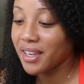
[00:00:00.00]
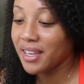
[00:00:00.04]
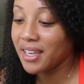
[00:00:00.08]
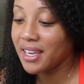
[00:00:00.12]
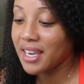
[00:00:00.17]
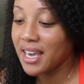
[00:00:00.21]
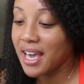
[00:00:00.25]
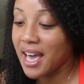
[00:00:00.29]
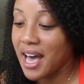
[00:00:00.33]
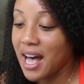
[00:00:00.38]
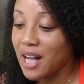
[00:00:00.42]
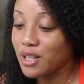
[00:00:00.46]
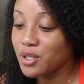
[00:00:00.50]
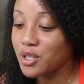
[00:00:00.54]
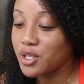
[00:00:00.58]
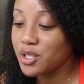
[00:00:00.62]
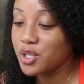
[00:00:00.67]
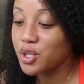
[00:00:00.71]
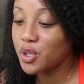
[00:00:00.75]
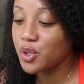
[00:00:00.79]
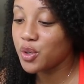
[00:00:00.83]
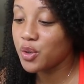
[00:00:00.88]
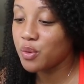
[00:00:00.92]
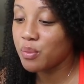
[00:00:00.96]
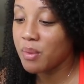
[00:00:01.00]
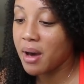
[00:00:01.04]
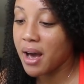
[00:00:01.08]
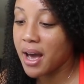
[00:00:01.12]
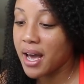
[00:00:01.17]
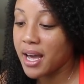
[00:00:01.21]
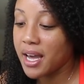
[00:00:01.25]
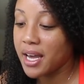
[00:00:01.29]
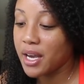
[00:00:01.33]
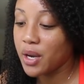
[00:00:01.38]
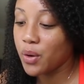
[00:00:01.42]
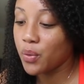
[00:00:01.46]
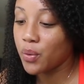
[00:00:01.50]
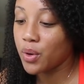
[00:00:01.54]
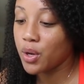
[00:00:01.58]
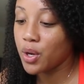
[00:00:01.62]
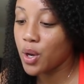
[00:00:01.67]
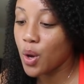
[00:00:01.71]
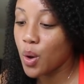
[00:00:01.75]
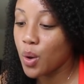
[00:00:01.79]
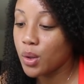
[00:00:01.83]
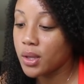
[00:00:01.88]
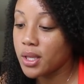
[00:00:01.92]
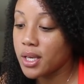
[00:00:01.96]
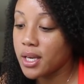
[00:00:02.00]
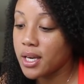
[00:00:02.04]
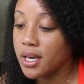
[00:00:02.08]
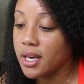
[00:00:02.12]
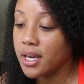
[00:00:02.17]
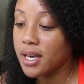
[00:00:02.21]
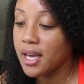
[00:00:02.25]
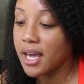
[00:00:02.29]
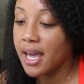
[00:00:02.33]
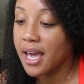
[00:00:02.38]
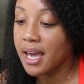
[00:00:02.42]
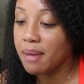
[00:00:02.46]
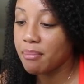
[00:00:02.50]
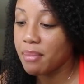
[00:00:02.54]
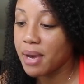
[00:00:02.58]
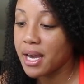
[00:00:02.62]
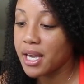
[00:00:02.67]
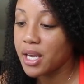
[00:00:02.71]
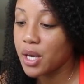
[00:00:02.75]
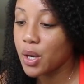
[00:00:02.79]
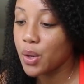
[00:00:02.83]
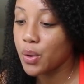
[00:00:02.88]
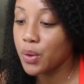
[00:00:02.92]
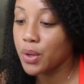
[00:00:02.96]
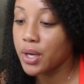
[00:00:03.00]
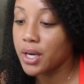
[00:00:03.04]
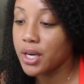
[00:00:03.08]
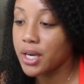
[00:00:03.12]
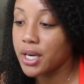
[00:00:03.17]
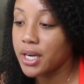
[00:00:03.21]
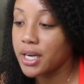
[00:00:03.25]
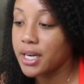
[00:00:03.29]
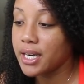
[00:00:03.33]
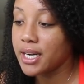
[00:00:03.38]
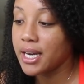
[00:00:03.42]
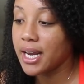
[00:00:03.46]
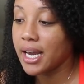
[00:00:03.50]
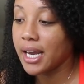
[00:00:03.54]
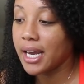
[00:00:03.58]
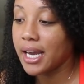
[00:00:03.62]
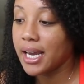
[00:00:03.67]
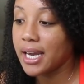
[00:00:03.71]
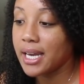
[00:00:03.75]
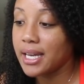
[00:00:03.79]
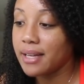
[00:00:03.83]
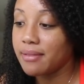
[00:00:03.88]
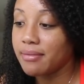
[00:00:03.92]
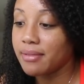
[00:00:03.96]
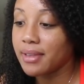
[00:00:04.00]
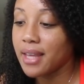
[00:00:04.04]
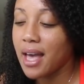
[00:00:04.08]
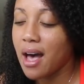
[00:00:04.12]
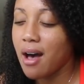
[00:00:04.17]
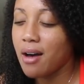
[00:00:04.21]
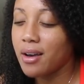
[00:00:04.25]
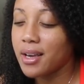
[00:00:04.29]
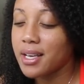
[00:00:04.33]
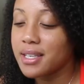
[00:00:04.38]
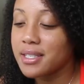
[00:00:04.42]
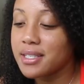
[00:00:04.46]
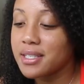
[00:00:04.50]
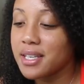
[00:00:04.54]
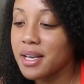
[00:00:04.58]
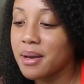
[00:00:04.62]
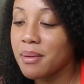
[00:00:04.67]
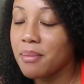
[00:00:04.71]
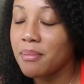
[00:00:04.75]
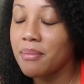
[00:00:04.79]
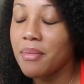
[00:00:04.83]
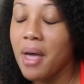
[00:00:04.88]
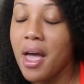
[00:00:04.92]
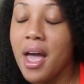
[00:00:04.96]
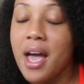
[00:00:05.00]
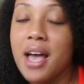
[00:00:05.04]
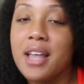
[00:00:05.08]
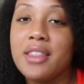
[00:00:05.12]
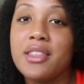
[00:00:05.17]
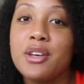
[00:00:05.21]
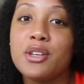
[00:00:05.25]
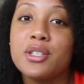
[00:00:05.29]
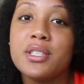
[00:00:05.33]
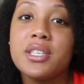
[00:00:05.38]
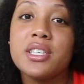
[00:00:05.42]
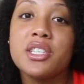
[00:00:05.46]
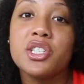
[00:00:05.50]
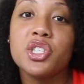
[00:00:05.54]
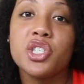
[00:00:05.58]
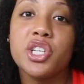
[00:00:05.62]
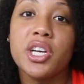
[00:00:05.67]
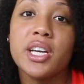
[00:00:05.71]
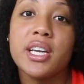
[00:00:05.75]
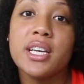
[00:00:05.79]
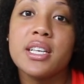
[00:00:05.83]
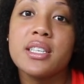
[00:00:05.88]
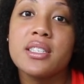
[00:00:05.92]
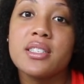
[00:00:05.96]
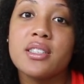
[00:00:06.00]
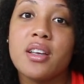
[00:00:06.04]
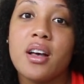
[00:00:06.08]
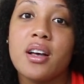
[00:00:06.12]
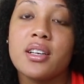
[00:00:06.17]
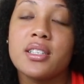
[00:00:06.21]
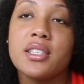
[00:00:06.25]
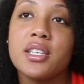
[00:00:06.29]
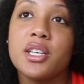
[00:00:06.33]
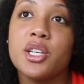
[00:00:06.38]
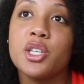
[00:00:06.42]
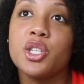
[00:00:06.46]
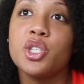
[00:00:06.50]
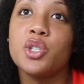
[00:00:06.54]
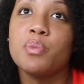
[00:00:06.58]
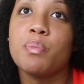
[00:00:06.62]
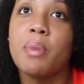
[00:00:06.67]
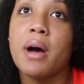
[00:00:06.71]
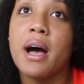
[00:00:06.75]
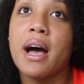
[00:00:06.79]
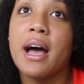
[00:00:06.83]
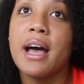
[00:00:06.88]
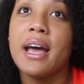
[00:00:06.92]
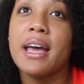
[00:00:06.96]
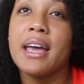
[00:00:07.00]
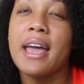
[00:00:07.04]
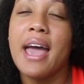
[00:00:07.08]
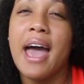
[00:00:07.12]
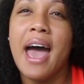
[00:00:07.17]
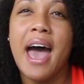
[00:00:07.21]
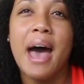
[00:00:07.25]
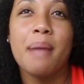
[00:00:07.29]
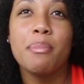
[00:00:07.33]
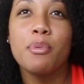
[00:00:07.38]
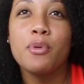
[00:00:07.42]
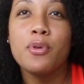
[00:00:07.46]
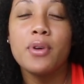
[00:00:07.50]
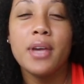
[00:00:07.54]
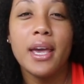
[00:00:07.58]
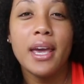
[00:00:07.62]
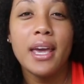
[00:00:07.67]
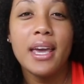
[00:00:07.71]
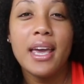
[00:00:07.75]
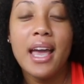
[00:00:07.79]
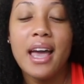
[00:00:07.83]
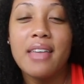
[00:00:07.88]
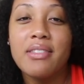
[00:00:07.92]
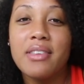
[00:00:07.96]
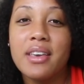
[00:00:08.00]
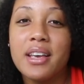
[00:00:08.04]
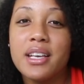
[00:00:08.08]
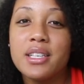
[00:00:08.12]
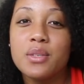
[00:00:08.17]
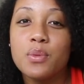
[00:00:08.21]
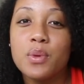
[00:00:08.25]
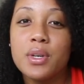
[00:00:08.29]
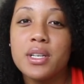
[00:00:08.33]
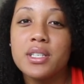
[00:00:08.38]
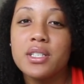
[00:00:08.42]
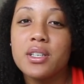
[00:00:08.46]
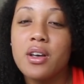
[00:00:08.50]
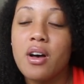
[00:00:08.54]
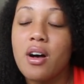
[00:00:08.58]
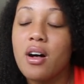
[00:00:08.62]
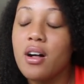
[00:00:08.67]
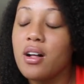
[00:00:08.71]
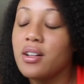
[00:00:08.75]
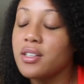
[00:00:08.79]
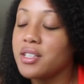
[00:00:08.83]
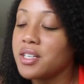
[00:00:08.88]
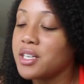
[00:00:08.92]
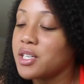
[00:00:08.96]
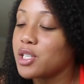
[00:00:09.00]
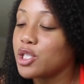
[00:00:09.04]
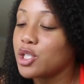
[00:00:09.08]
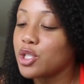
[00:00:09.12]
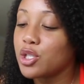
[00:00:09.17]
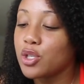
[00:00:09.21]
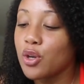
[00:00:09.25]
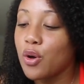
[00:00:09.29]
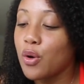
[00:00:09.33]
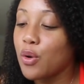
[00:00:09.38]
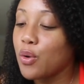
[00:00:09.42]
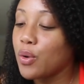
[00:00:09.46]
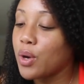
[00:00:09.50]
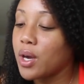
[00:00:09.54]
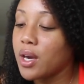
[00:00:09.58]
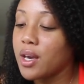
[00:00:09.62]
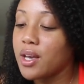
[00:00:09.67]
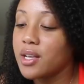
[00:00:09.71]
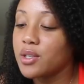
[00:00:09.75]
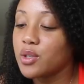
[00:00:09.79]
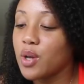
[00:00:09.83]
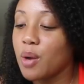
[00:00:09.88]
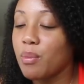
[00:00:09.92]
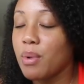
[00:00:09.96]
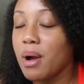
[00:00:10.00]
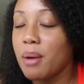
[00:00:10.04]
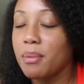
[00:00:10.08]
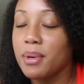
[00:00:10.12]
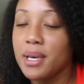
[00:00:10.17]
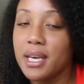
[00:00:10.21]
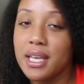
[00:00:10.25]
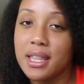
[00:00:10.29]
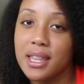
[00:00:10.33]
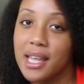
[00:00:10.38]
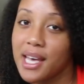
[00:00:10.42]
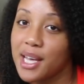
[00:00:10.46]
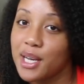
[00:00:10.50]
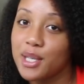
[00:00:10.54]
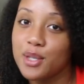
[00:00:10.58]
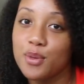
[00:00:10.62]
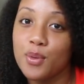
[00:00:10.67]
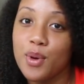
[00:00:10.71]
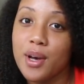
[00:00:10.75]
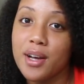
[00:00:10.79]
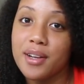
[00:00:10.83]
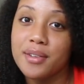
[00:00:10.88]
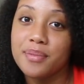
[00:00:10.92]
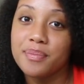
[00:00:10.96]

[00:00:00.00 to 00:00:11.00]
yeah, I'll just do my granola and my yogurt and I'll get some, there's this chicken sausage by Applegate, I think is what it's called, and it's so good, so I'll probably get that as well.